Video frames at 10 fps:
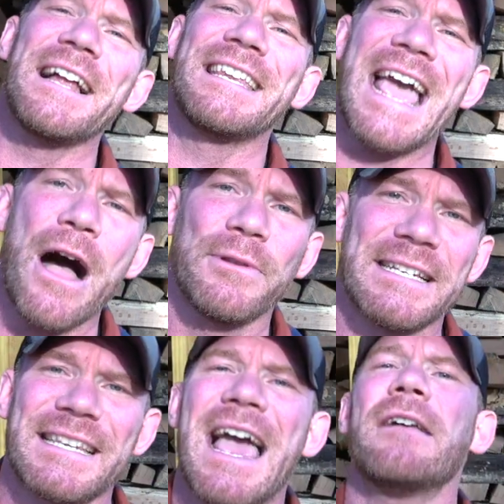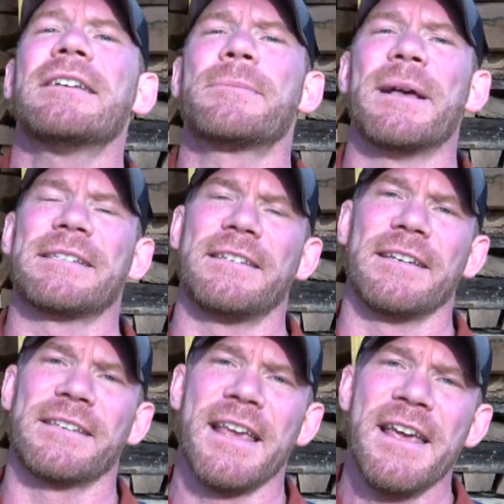gotten countless
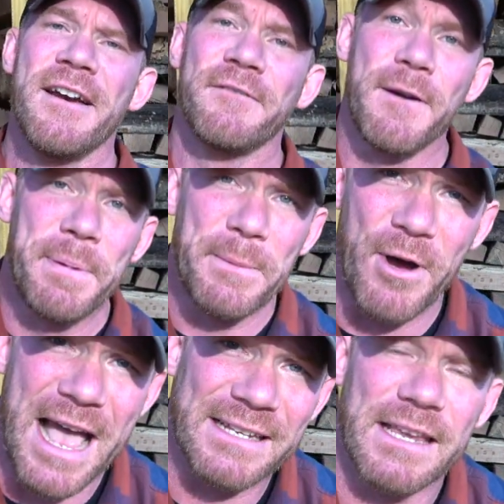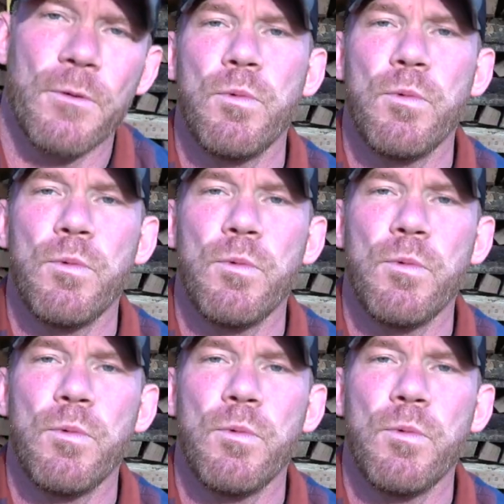messages from people asking,